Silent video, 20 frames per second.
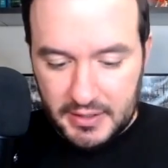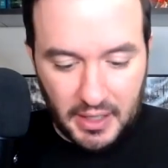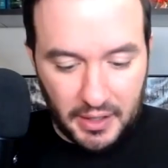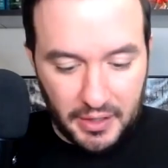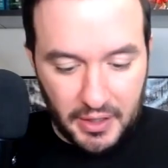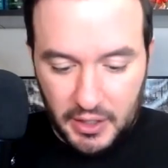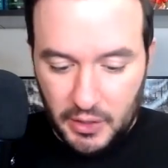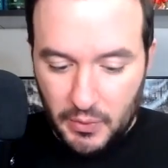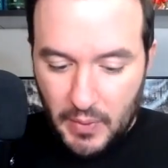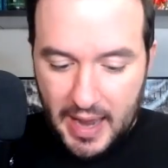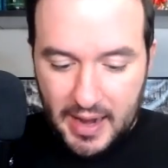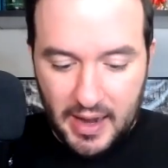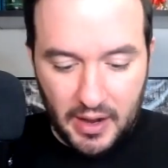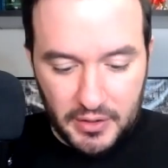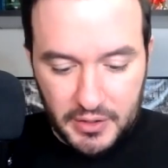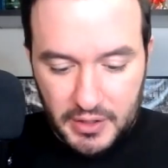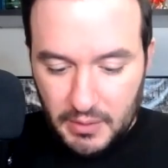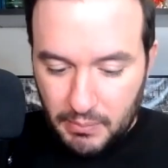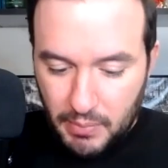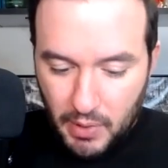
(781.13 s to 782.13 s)
I think you add
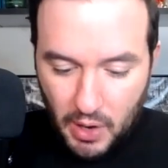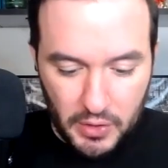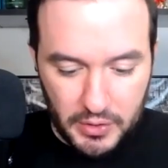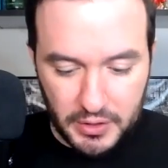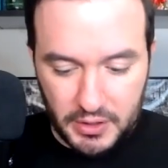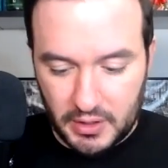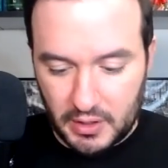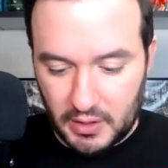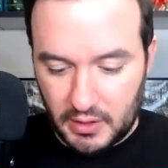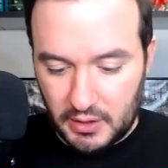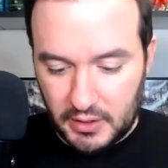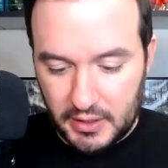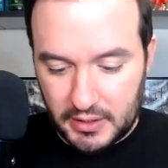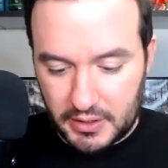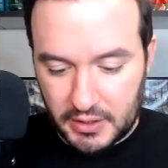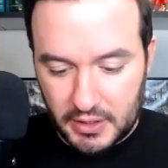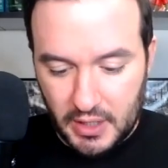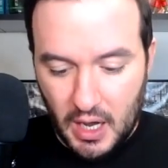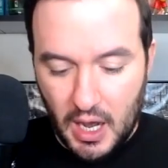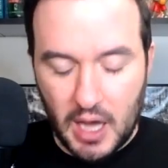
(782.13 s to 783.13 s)
Harrison Barnes to the
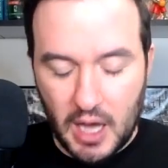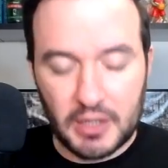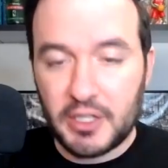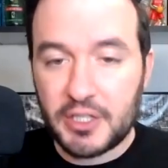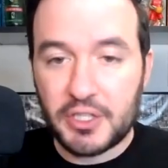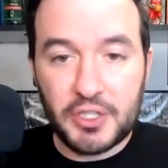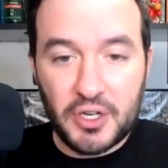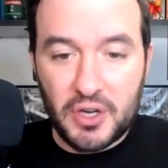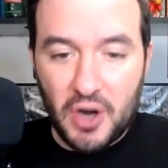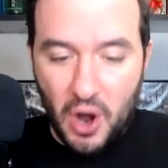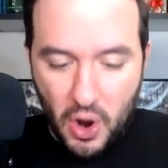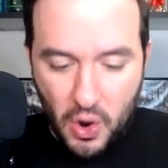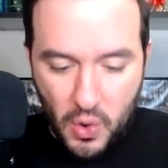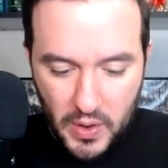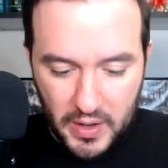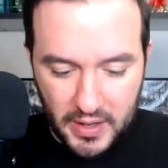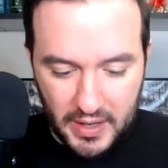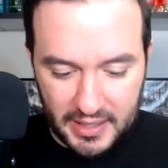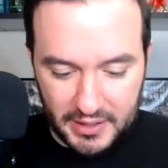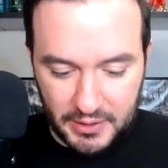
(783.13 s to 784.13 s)
list. Listener
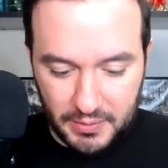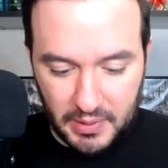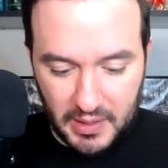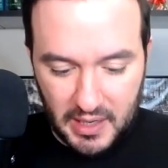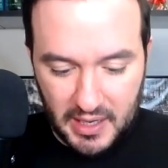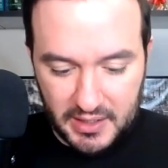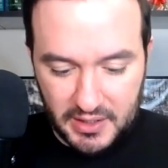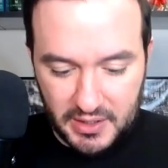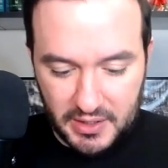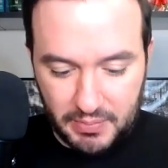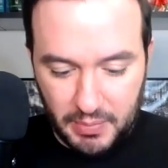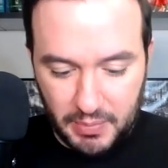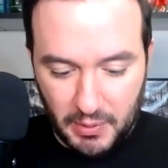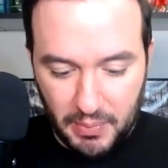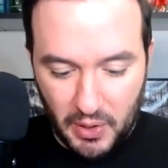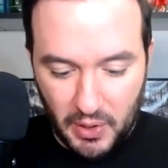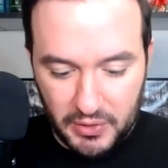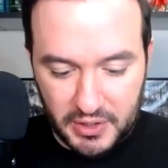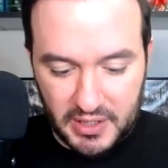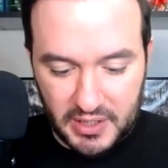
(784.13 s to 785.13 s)
Owen has
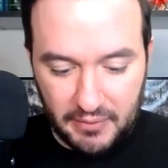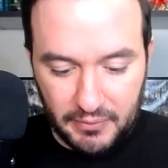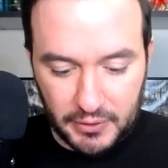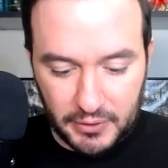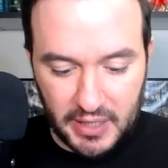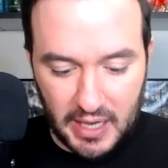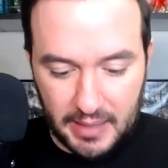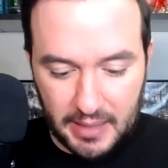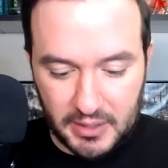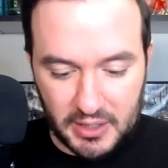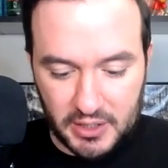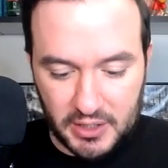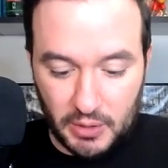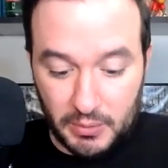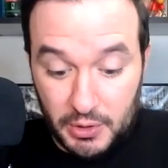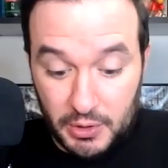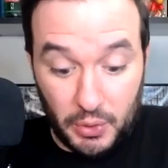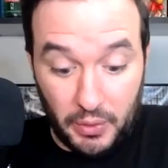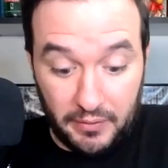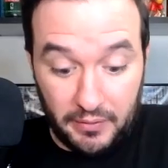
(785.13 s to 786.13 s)
proposed several times that some
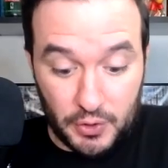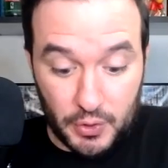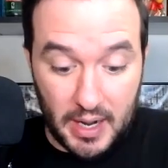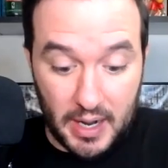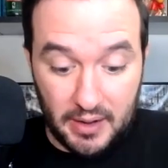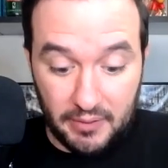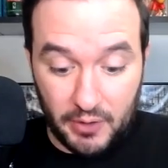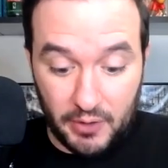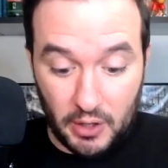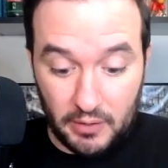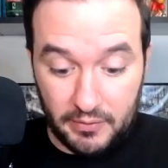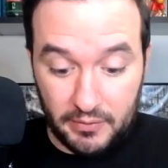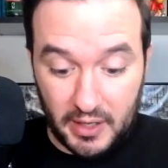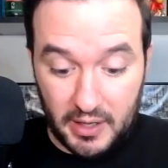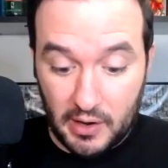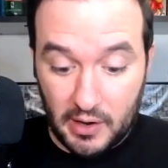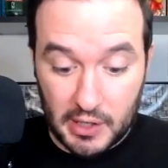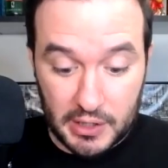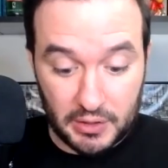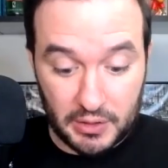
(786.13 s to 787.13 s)
sort of trade involving
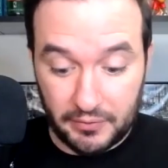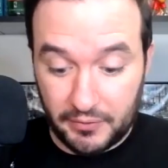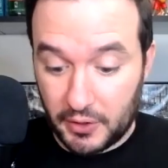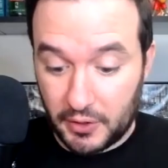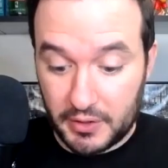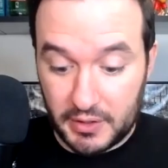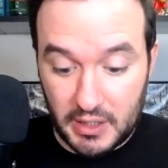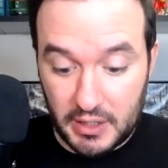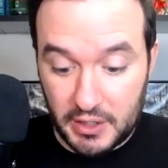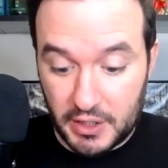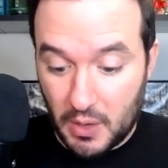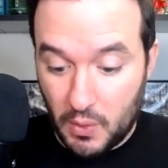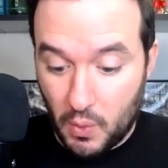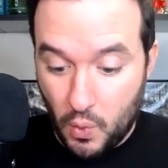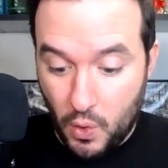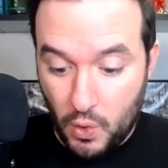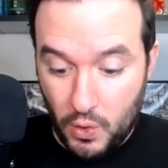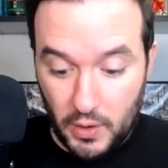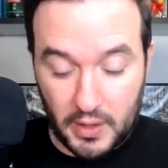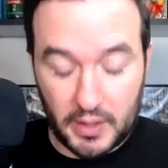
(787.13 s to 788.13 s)
Caris LeVert and TJ
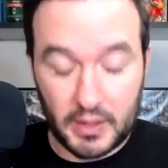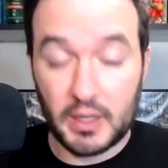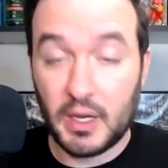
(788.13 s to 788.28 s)
Warren.